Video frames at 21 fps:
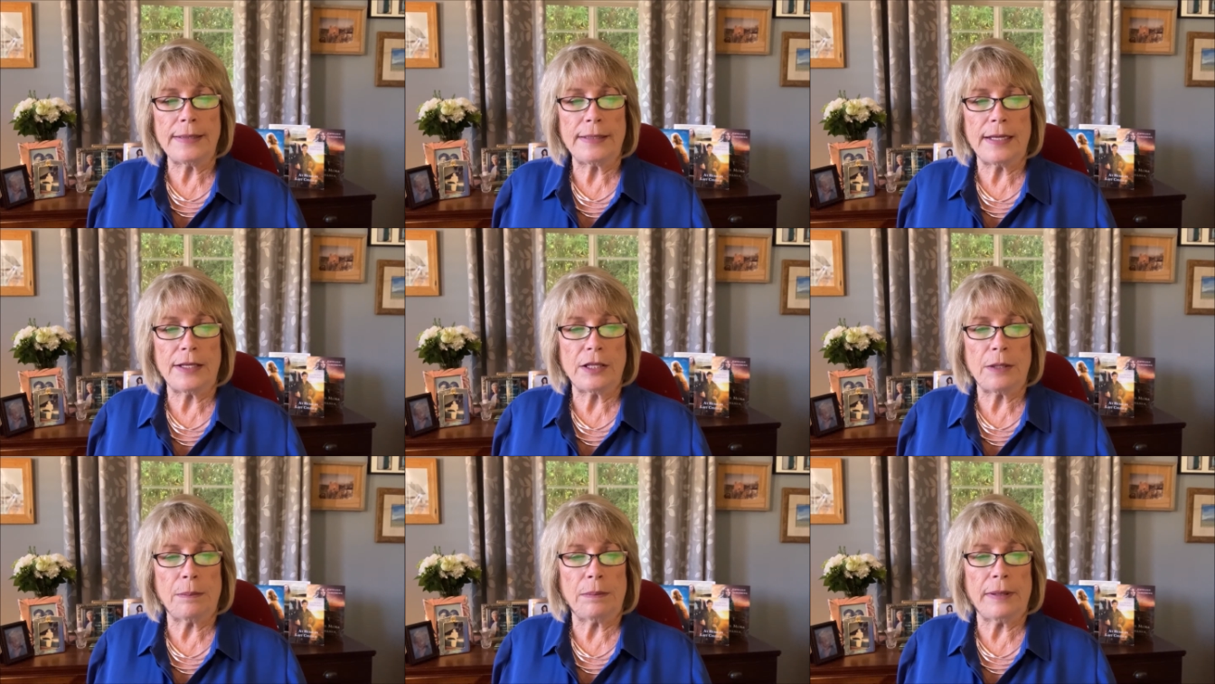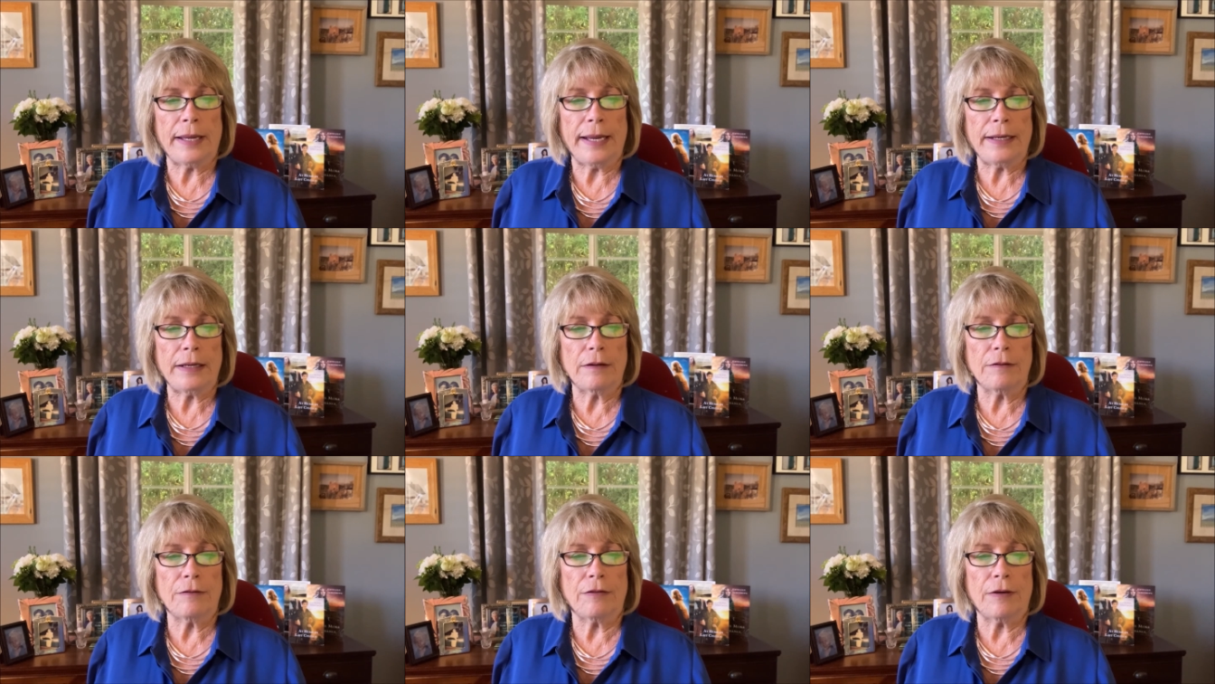set the
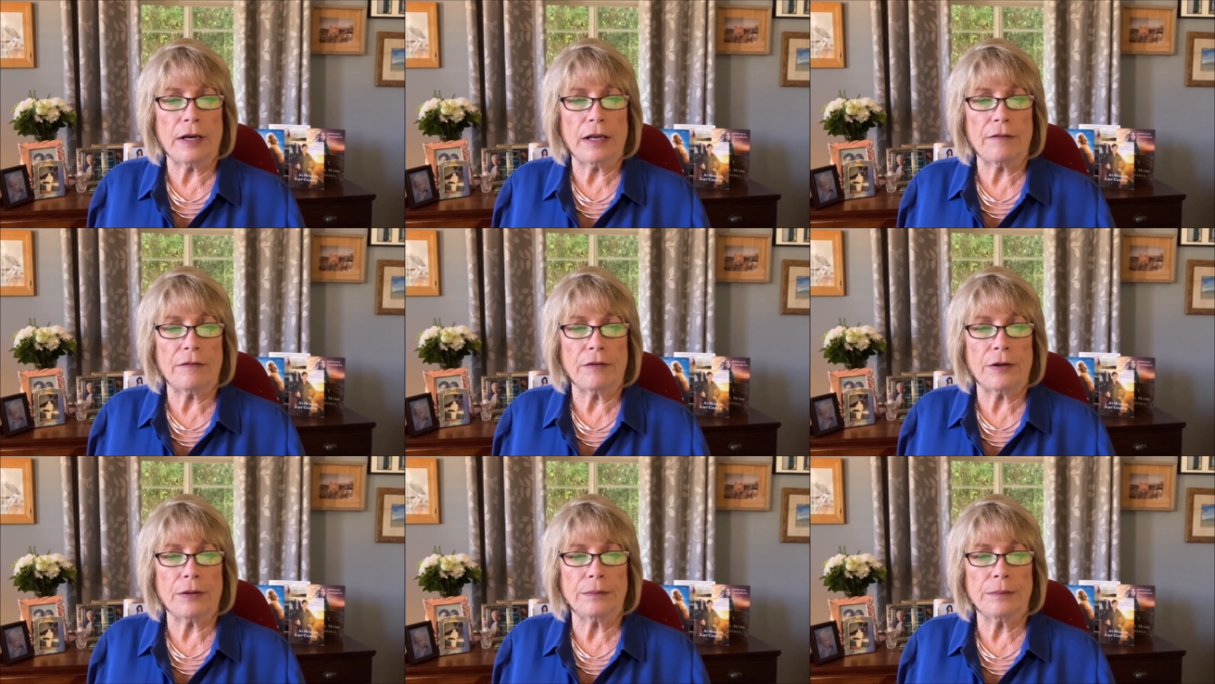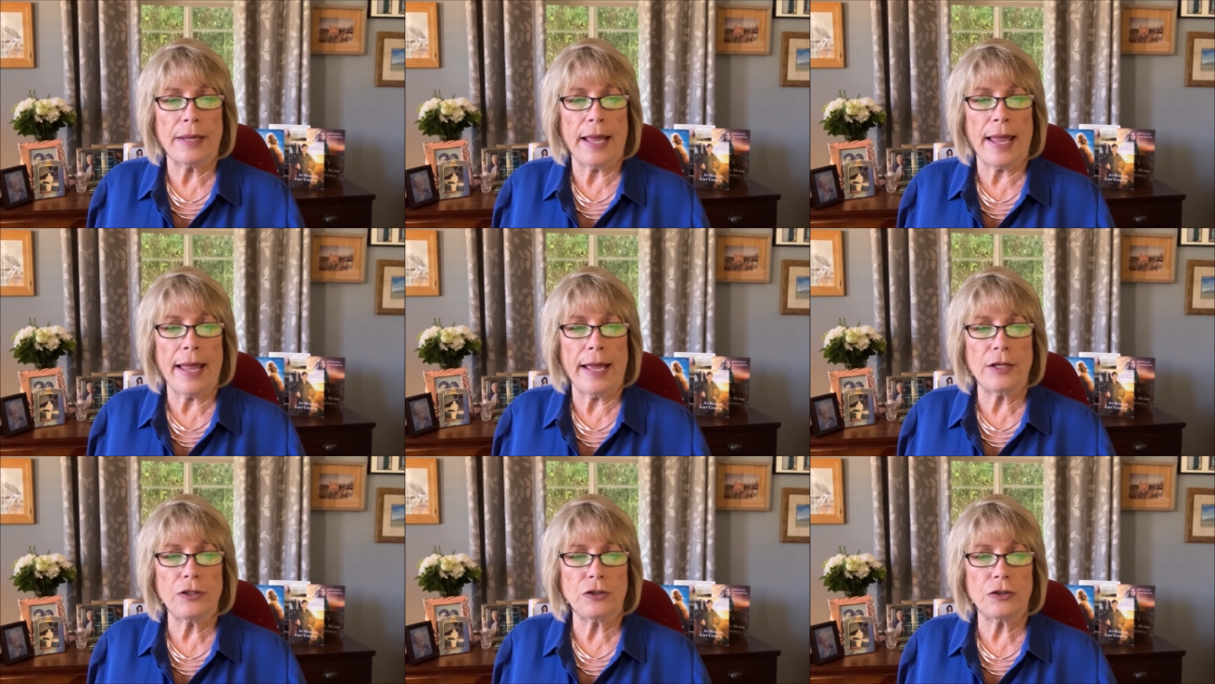plate in front of her.
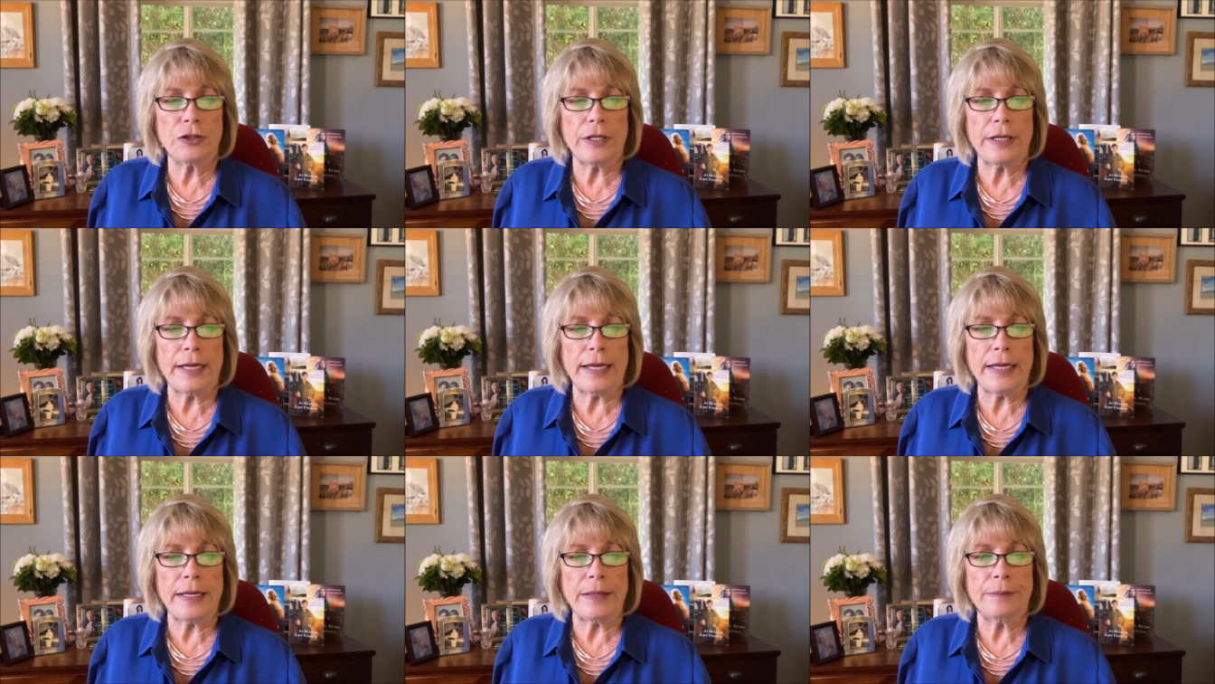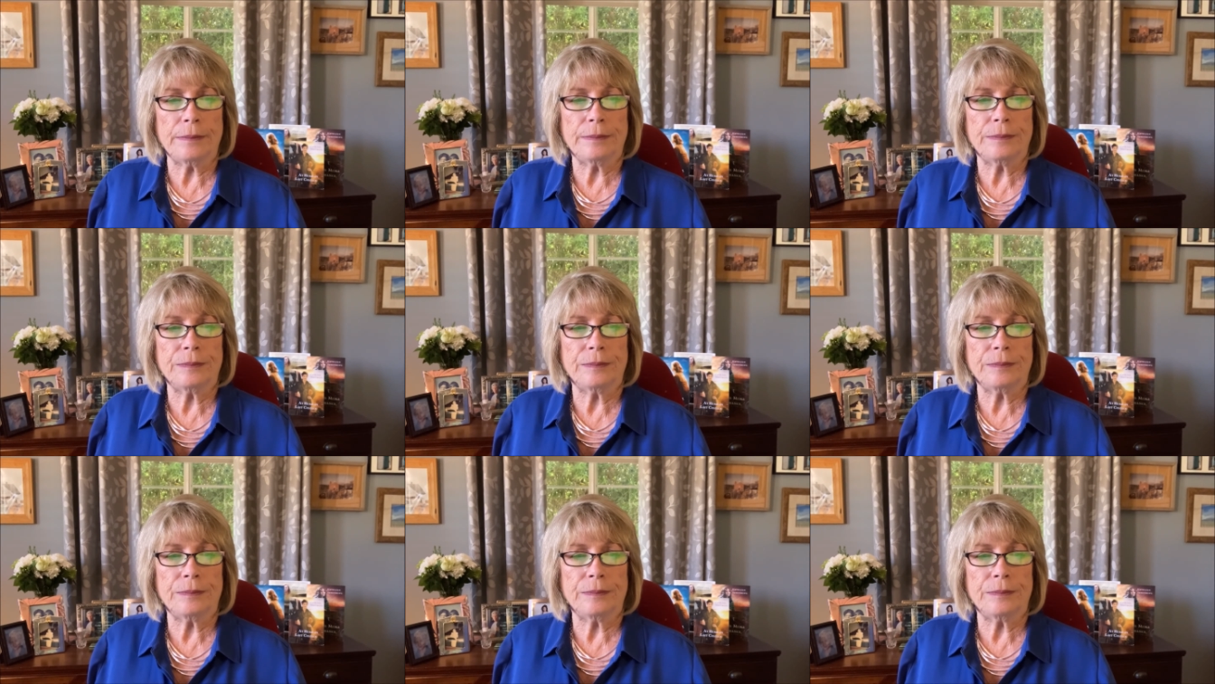And your tea.